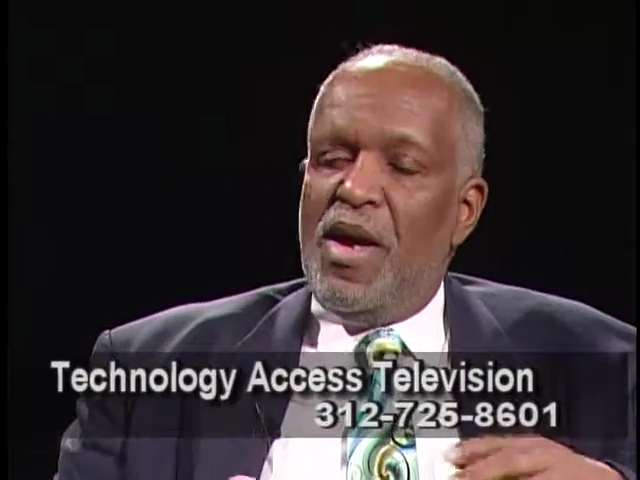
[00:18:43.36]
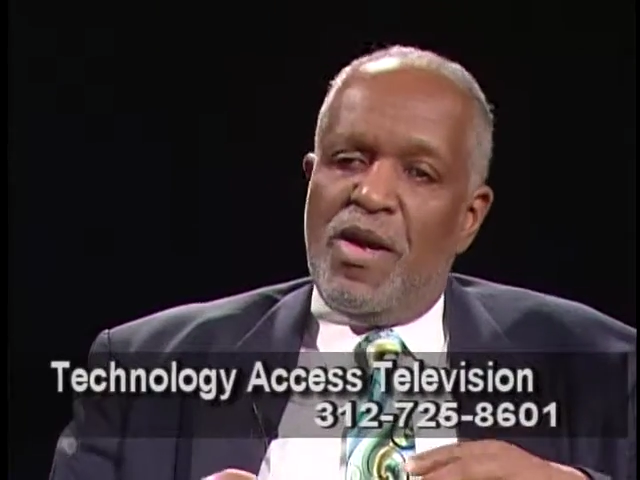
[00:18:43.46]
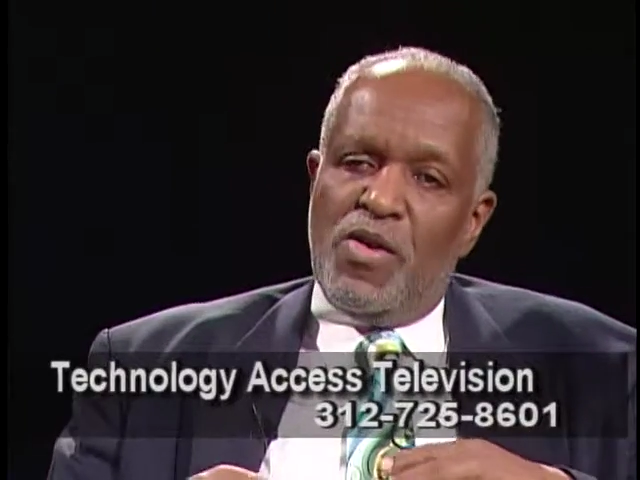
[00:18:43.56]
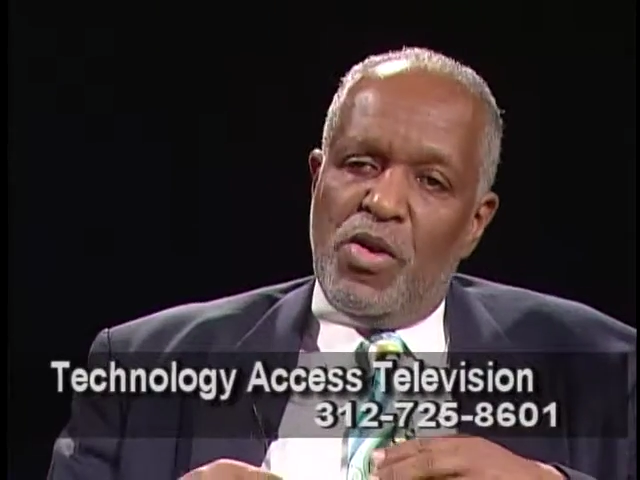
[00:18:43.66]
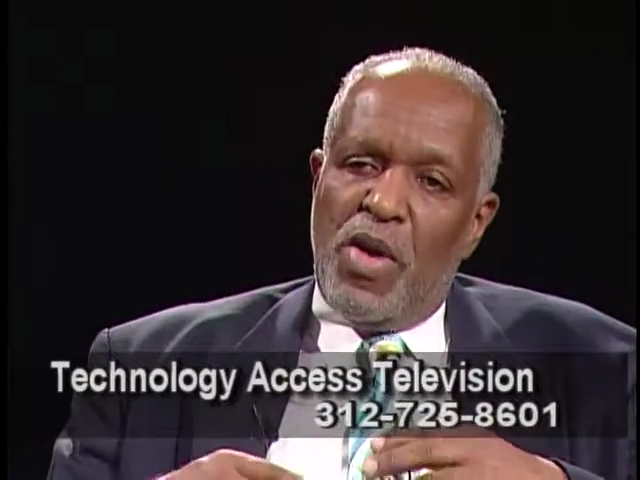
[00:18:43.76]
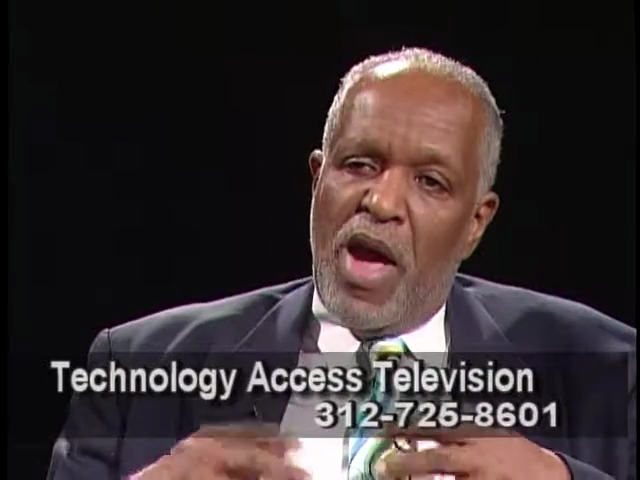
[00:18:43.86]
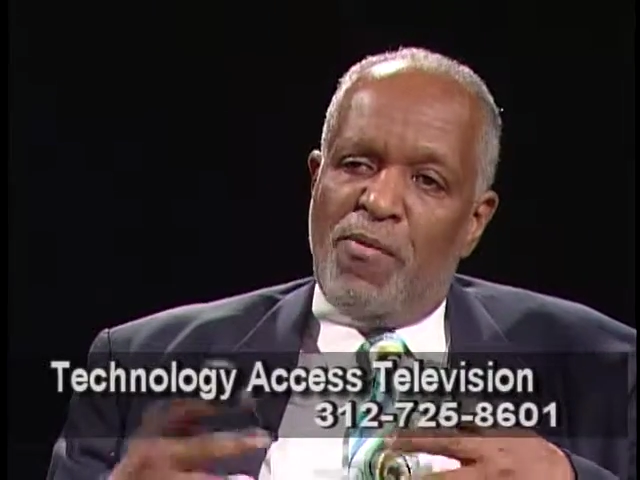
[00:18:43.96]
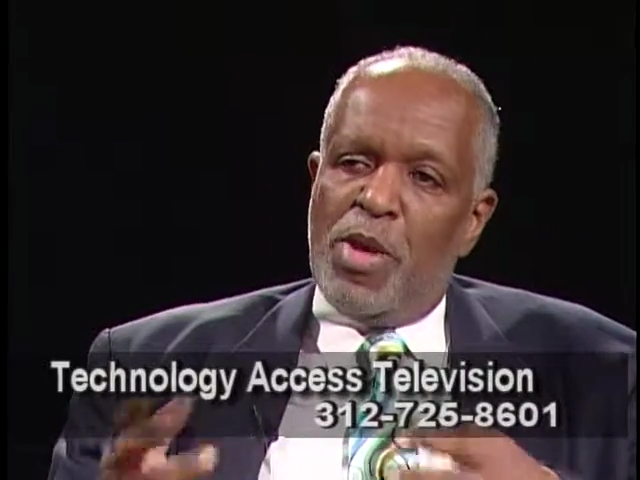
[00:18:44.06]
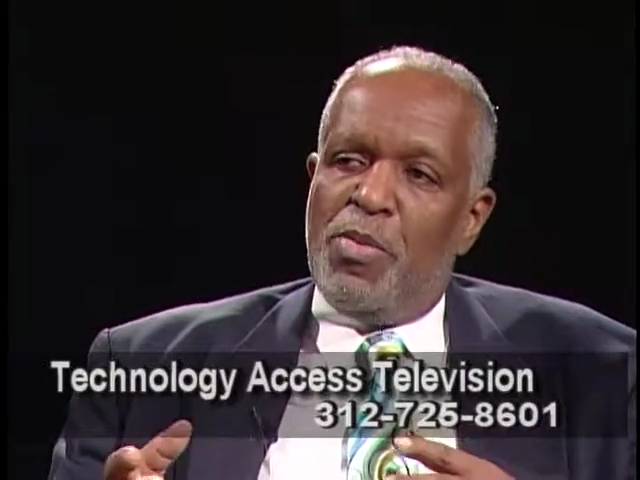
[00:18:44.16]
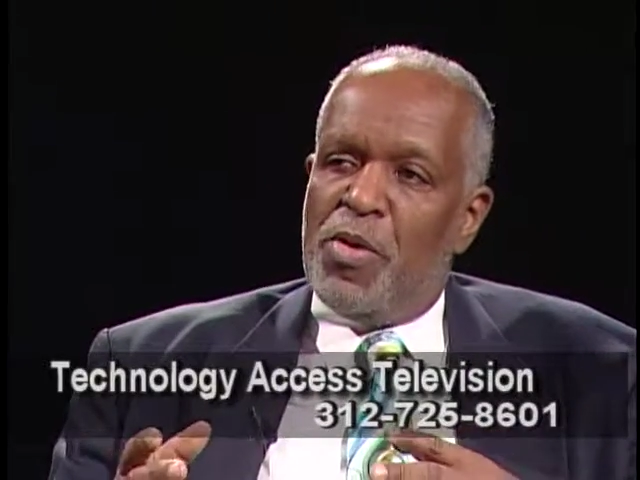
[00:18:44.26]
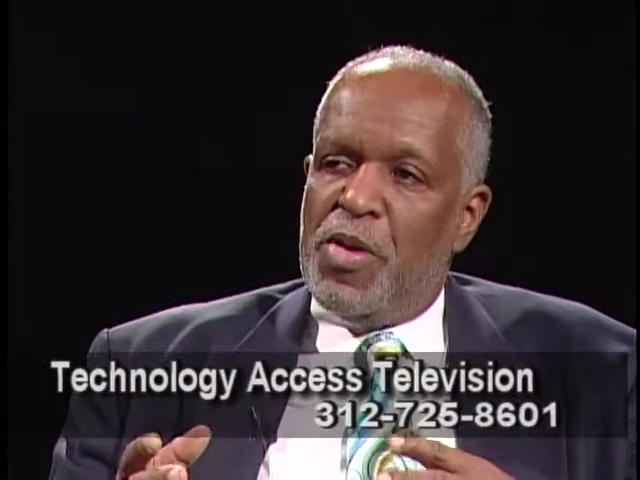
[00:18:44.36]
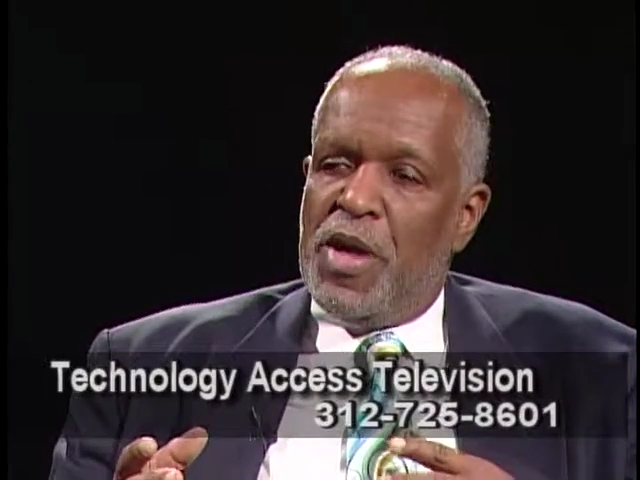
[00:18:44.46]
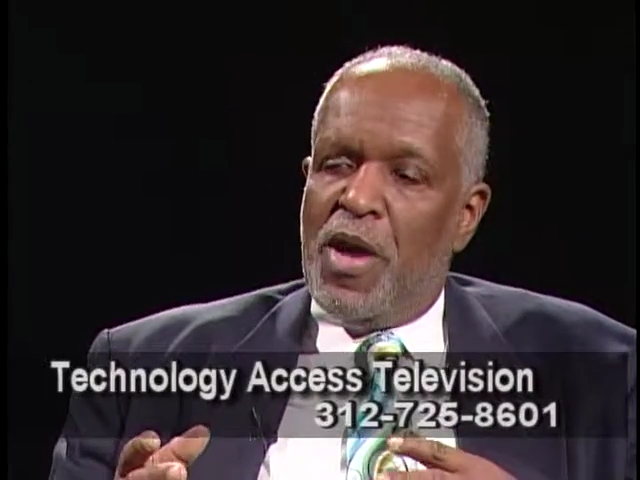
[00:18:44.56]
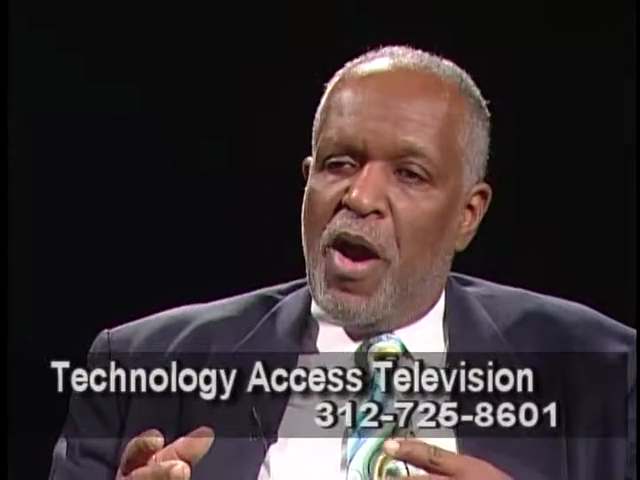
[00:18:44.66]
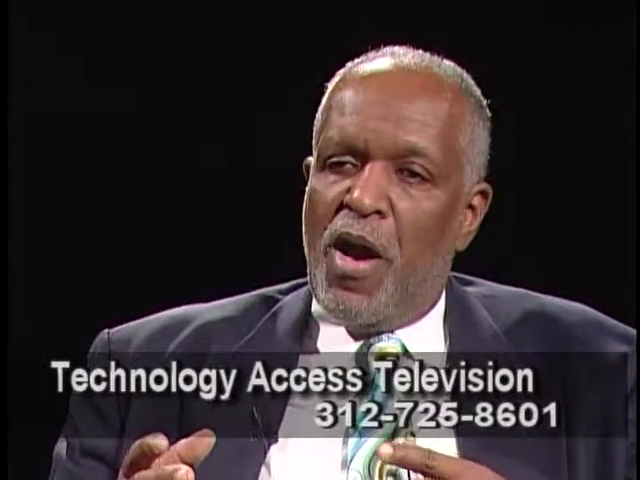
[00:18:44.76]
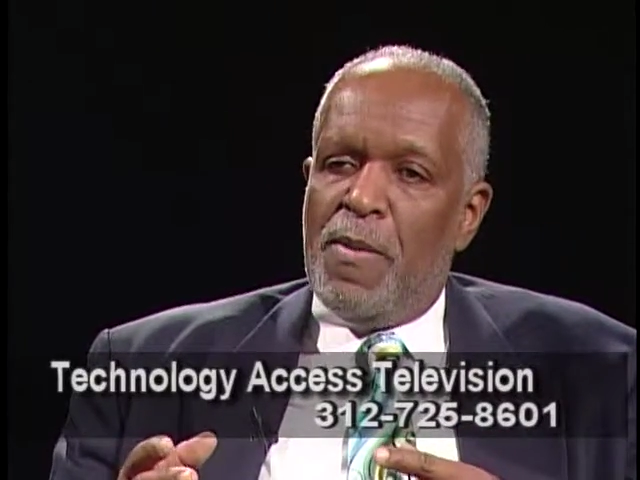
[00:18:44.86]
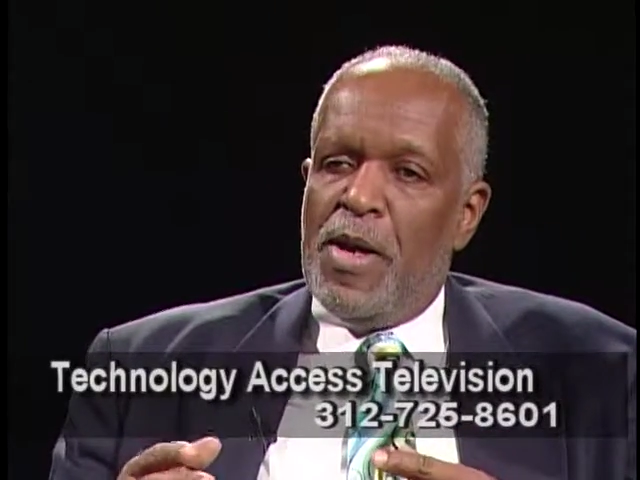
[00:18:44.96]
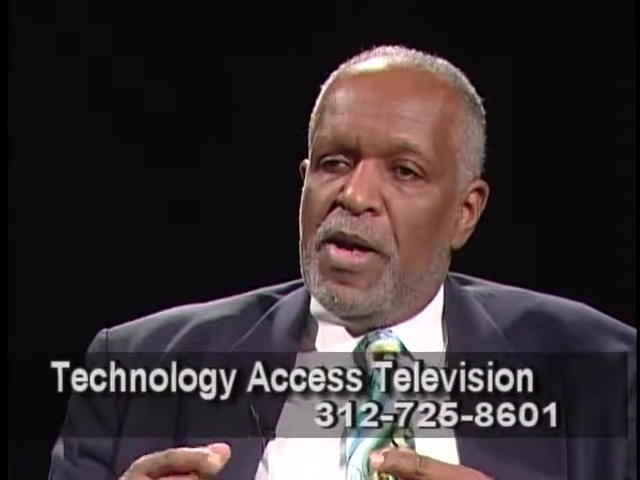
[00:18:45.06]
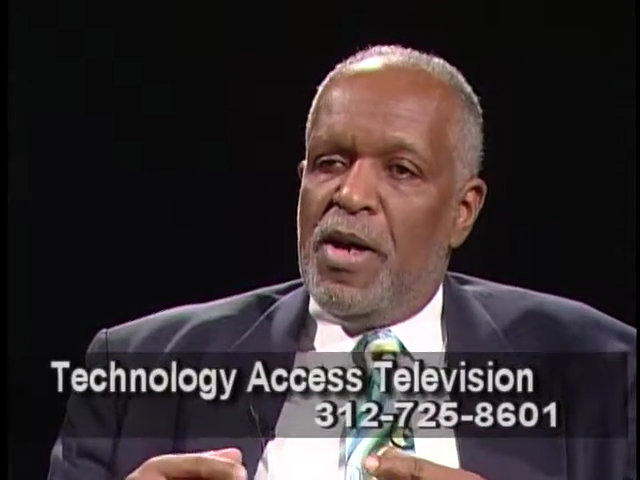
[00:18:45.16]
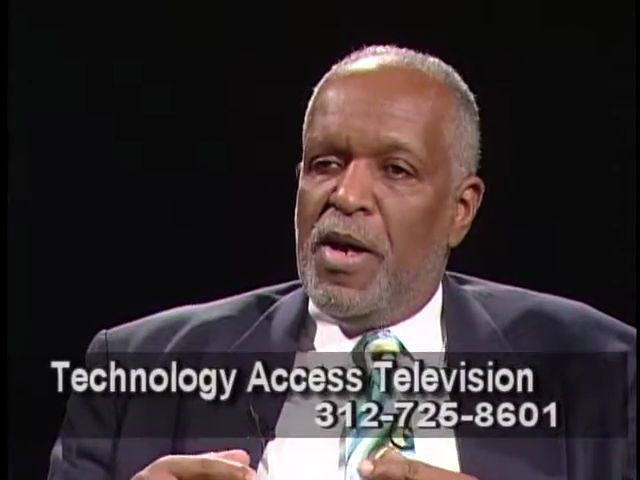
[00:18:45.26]
You have people that are
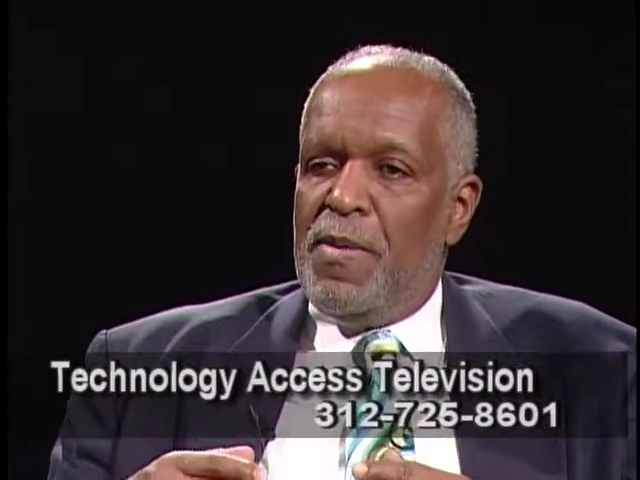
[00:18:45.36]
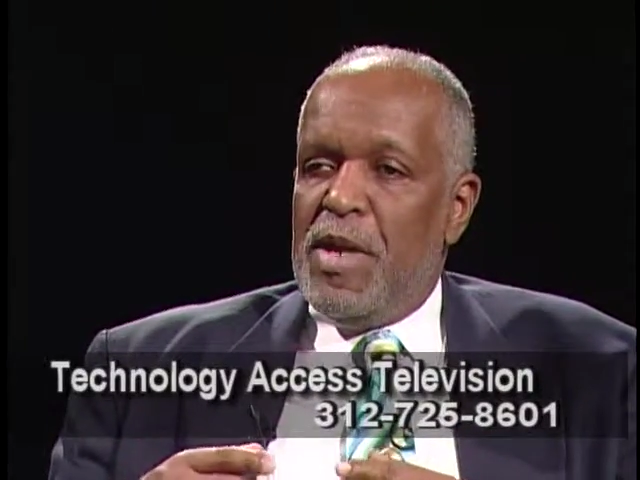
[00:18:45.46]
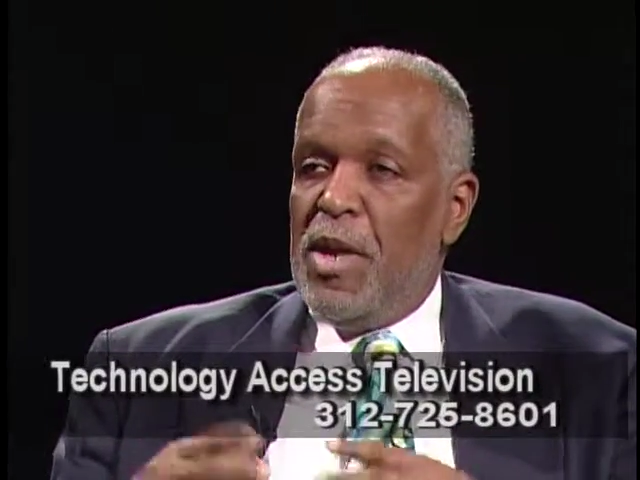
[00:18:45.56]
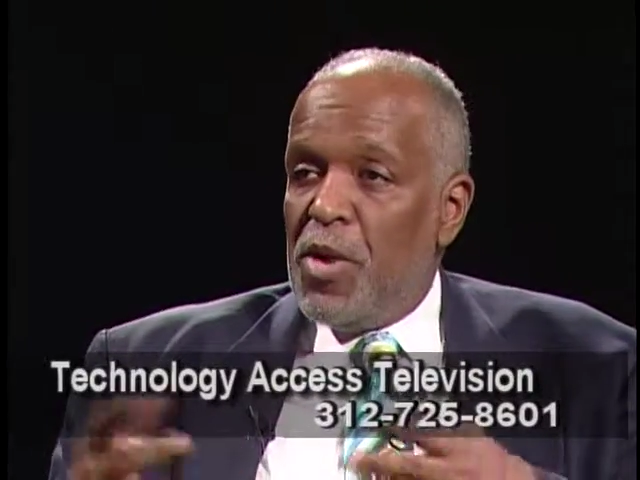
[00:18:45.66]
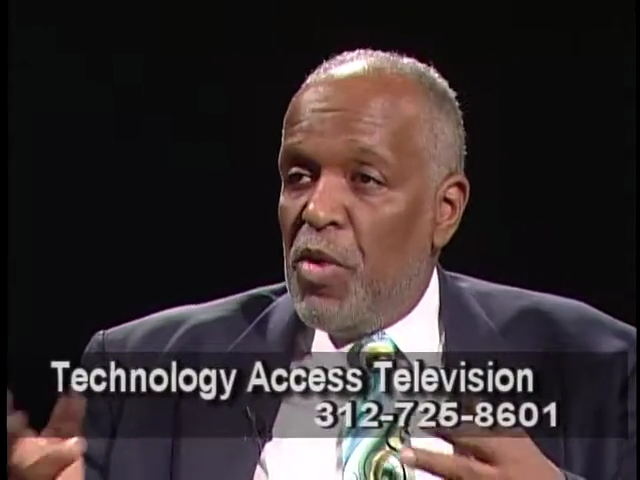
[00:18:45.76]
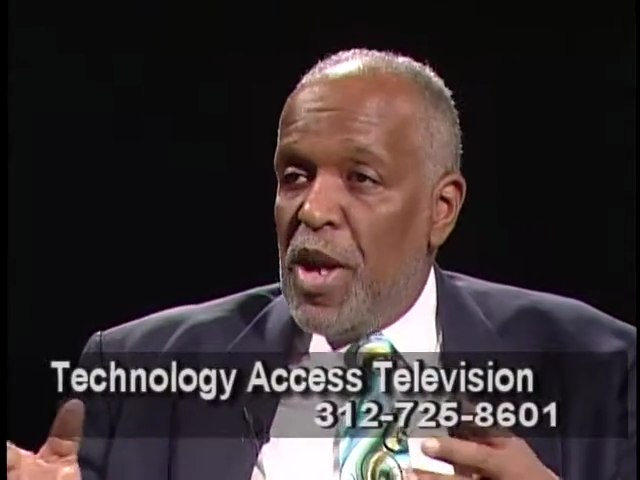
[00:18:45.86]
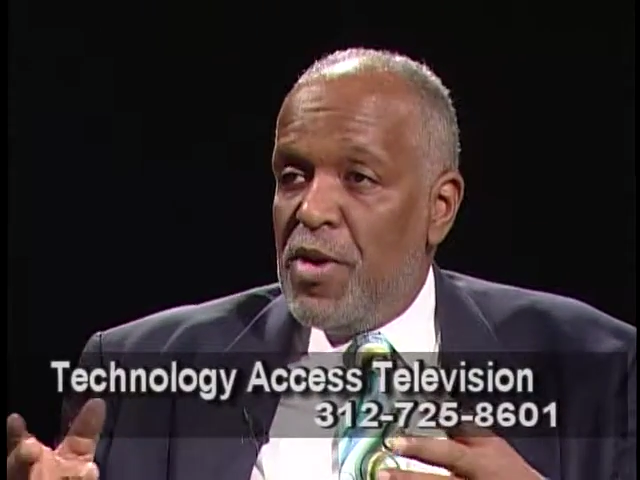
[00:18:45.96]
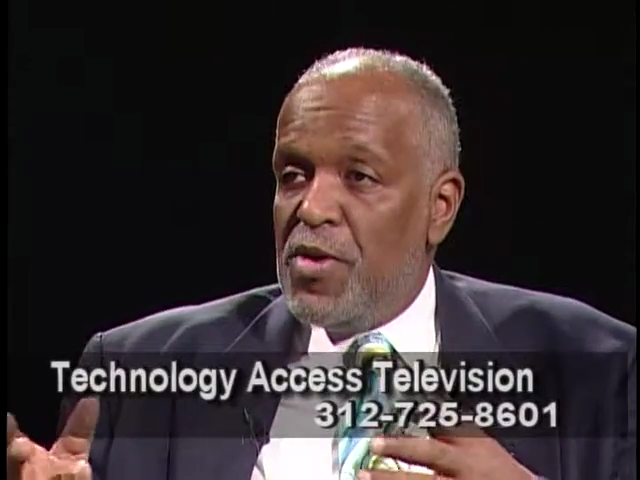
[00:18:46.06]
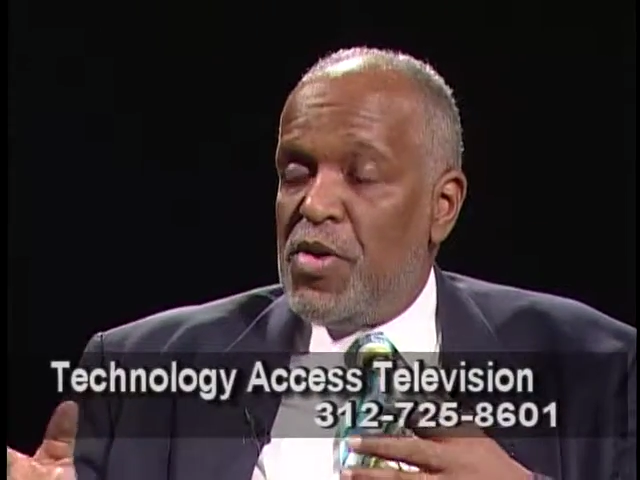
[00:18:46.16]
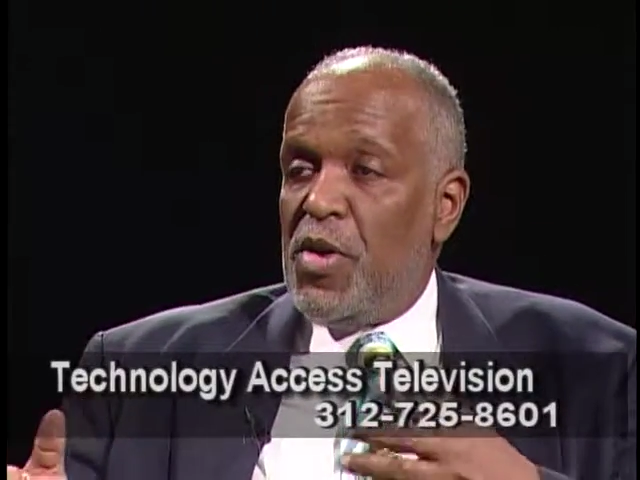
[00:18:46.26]
integrators